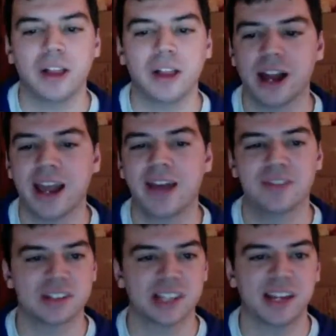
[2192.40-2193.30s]
or I have
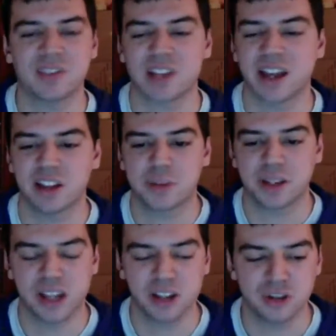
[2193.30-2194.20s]
this lifestyle
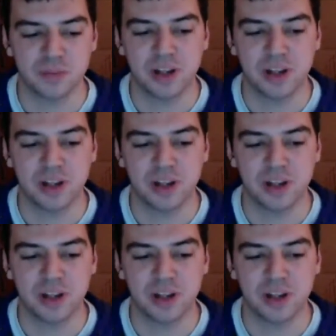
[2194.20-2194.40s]
expectation, but